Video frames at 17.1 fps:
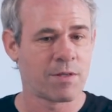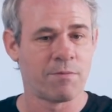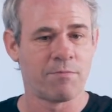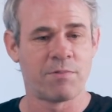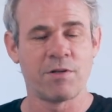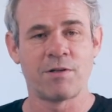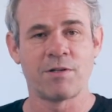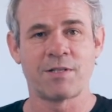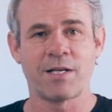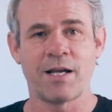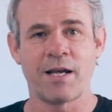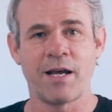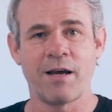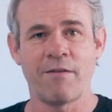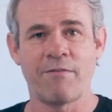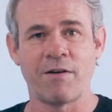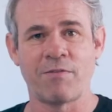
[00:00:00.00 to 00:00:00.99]
computers I
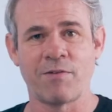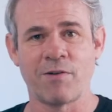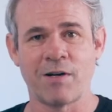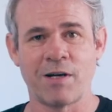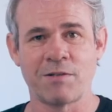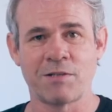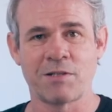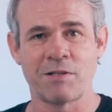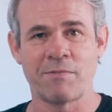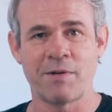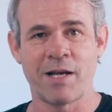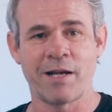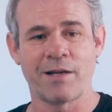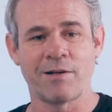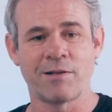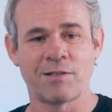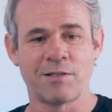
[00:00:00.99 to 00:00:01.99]
have. I thought I was going to be
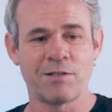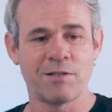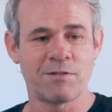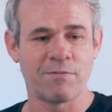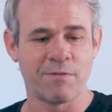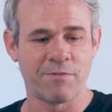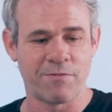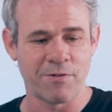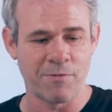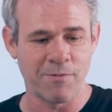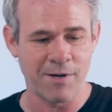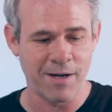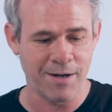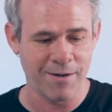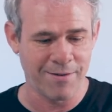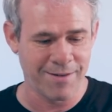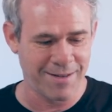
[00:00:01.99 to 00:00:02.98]
hanging on to this one for a
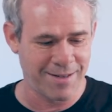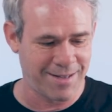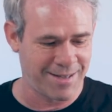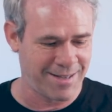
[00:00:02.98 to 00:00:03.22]
while.